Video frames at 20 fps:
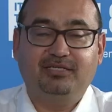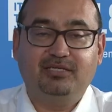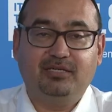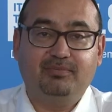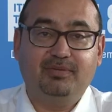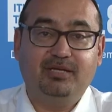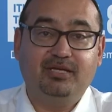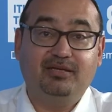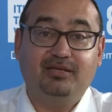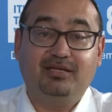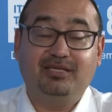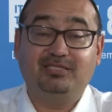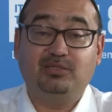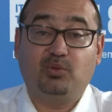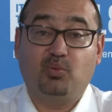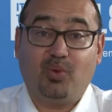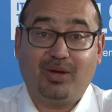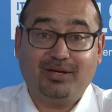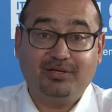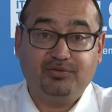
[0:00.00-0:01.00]
Durban is a
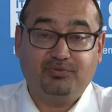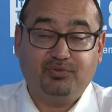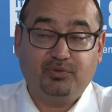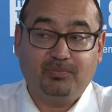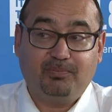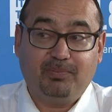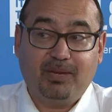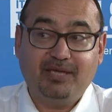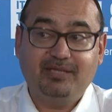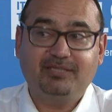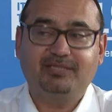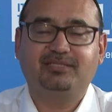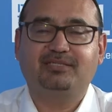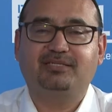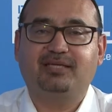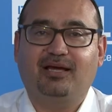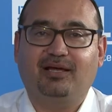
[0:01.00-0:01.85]
wonderful place,